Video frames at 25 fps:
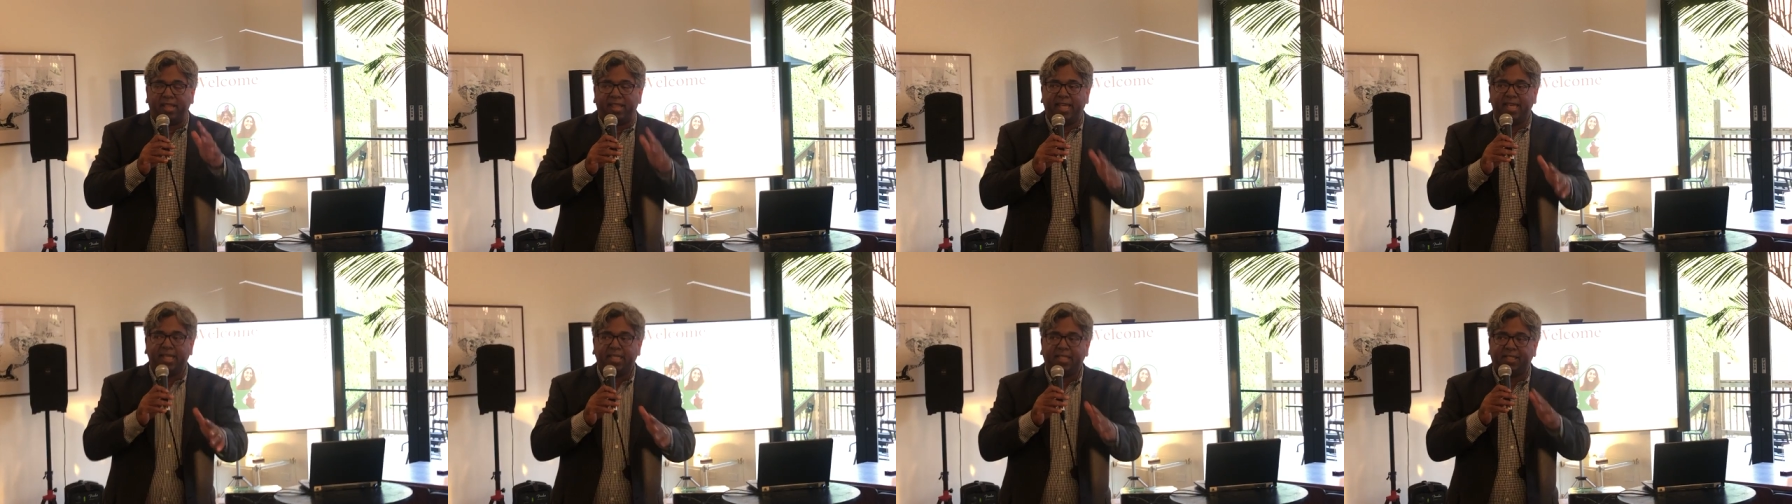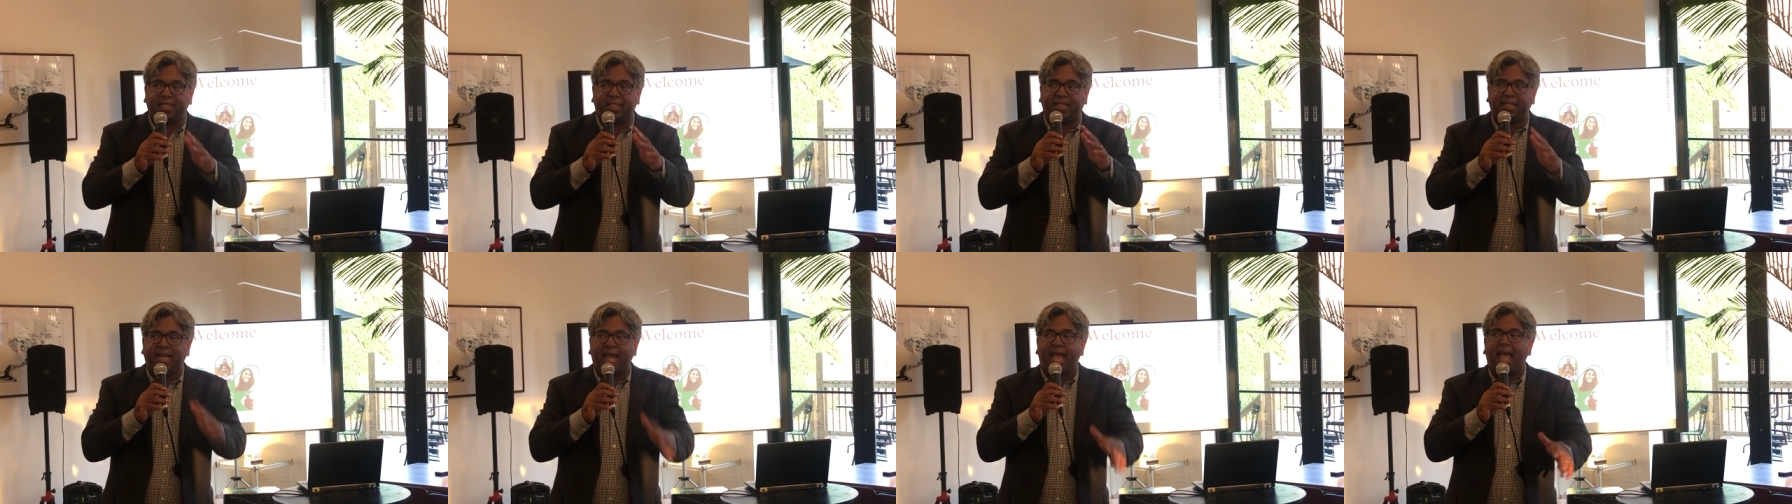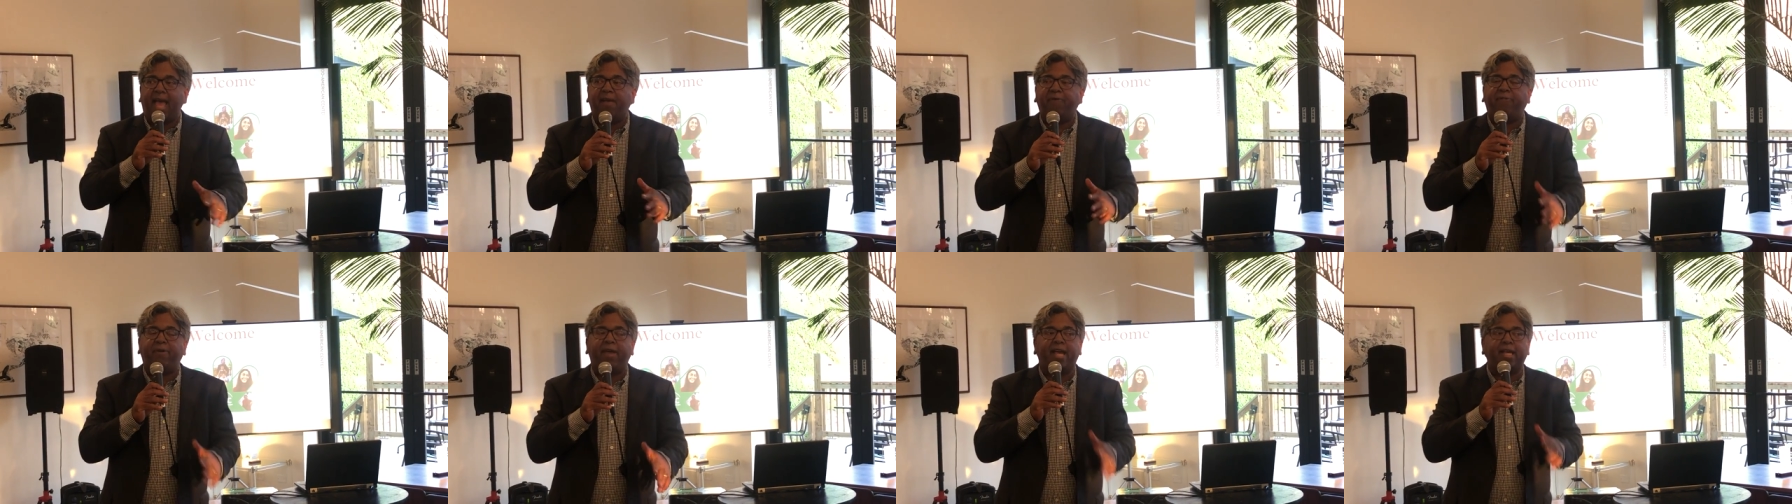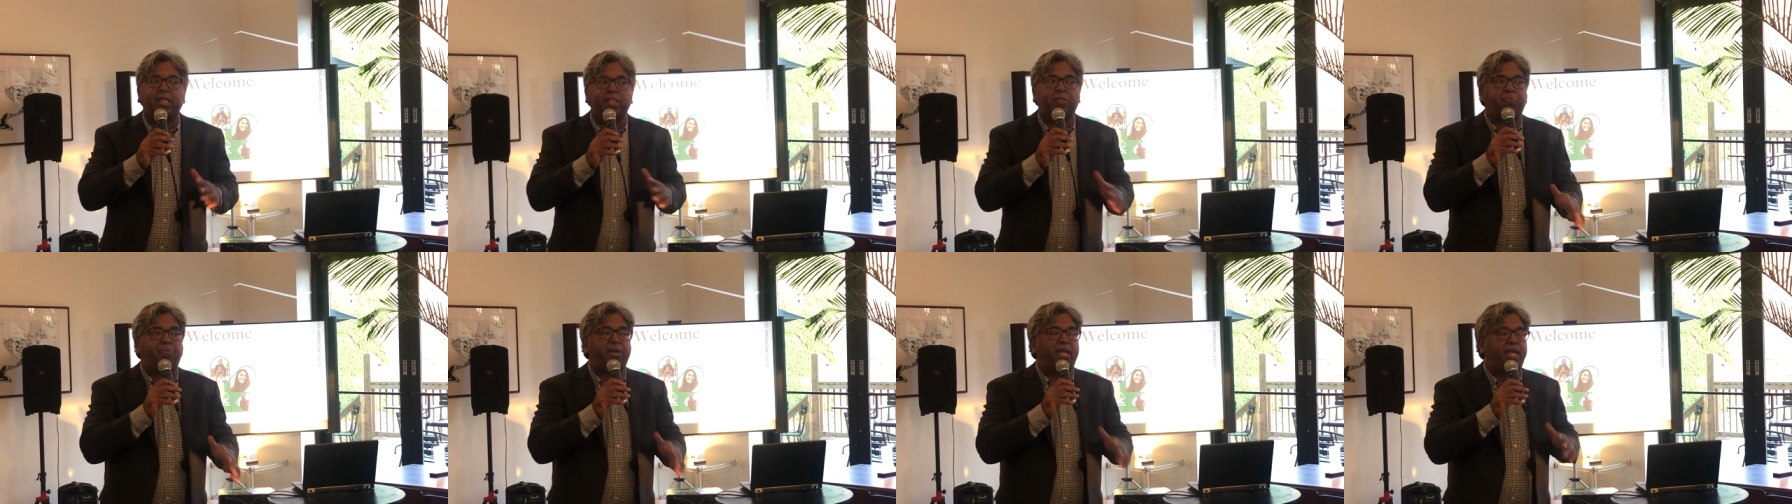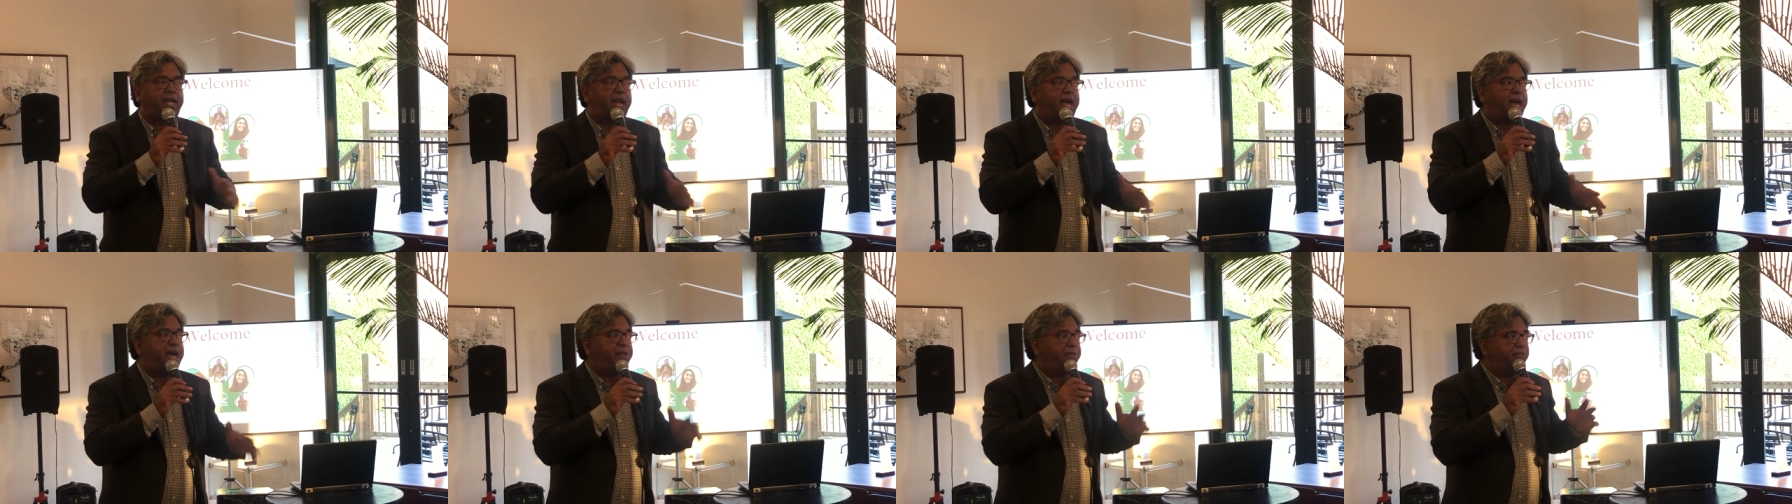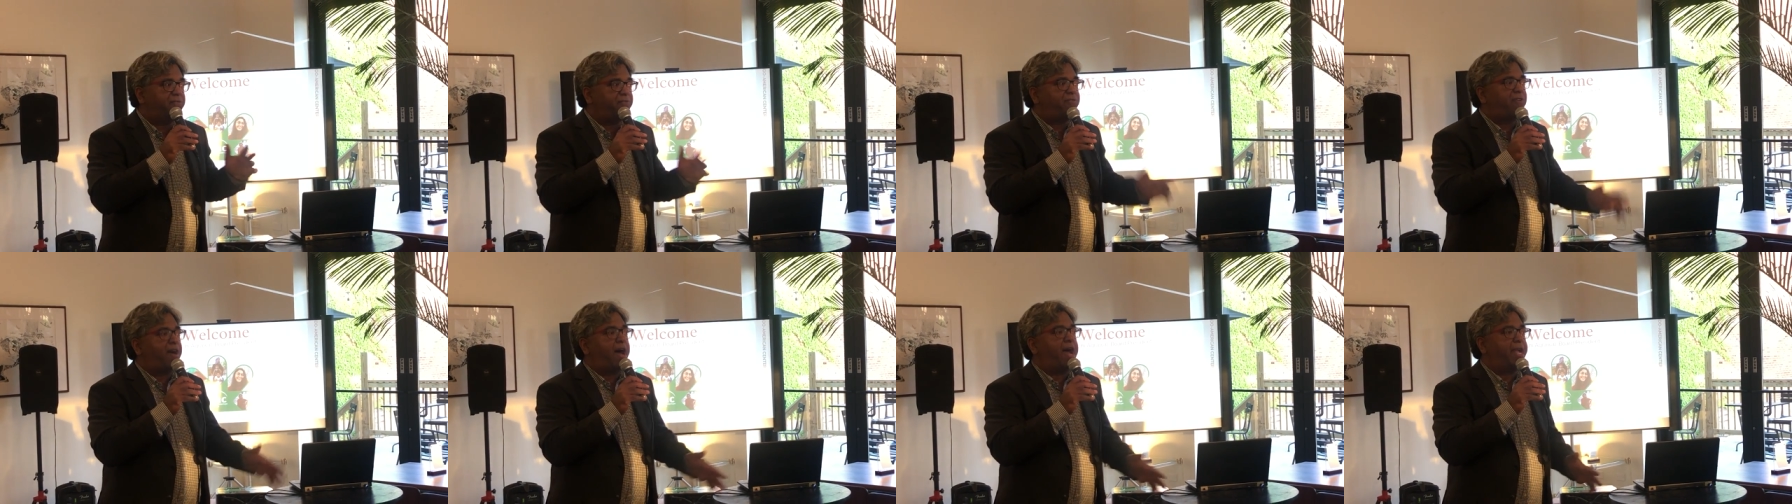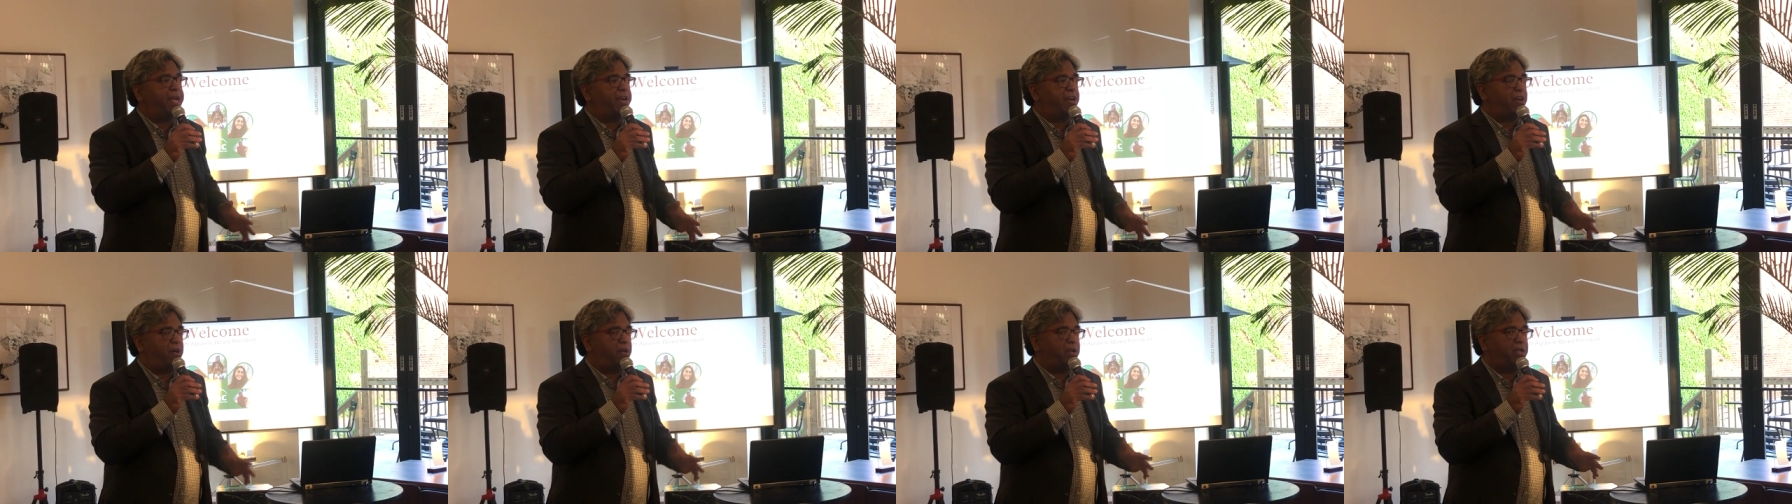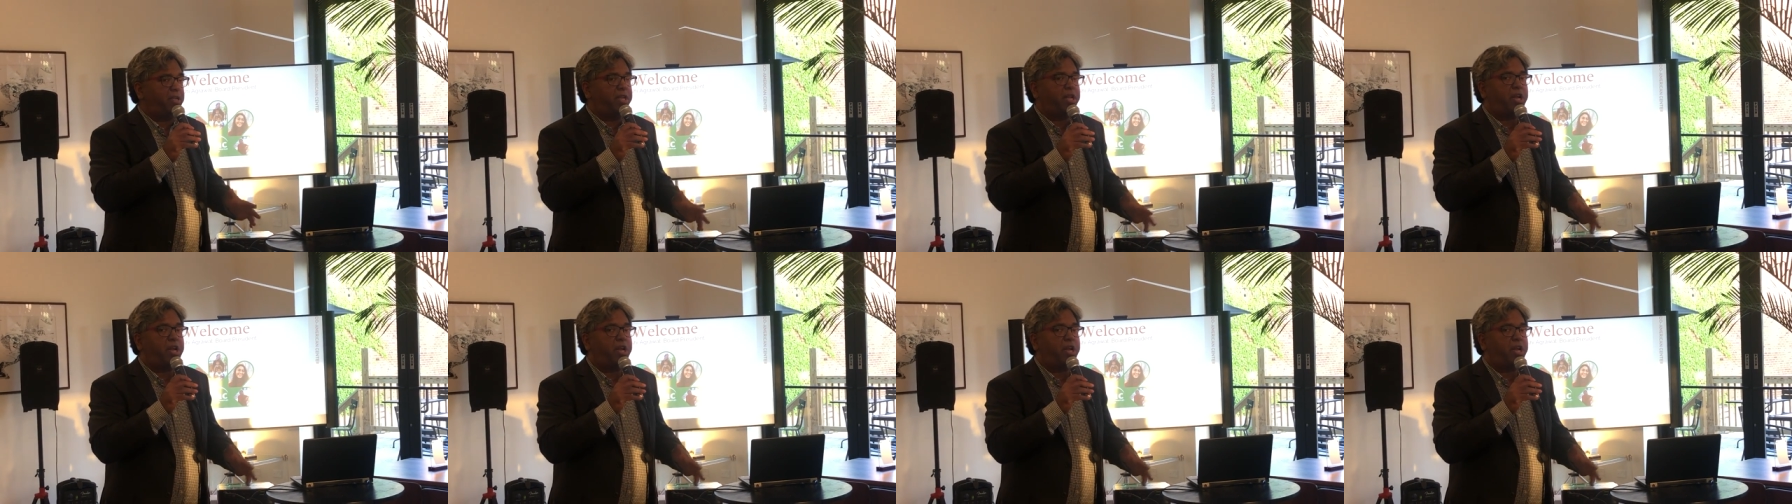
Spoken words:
This staff has been on fire.